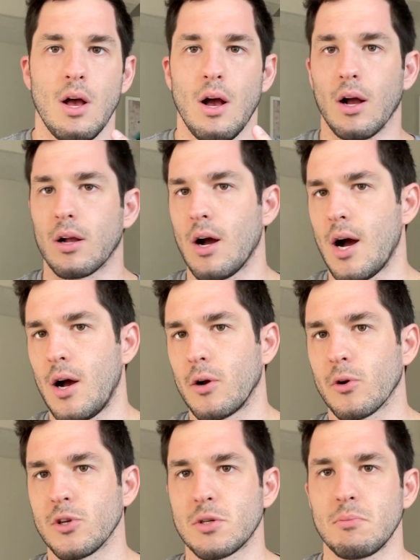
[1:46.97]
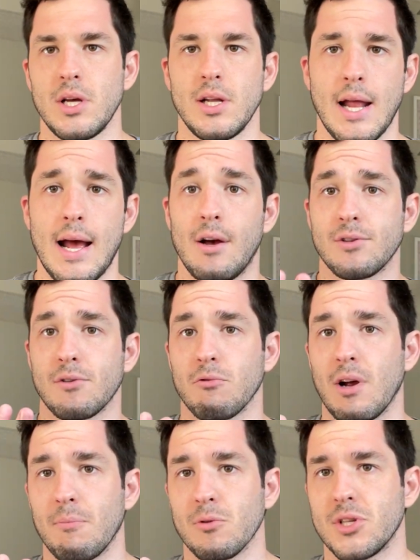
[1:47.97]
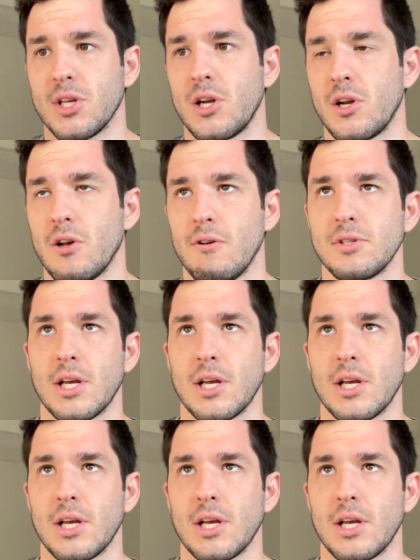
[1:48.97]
a congressman, House of Representatives,